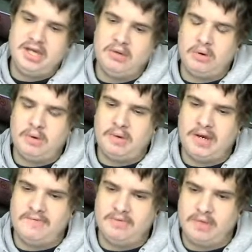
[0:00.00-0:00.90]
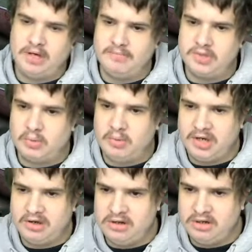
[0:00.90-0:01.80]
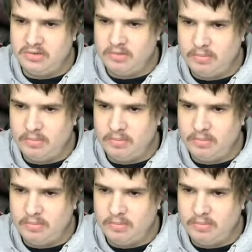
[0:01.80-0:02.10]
away from home to Wigan.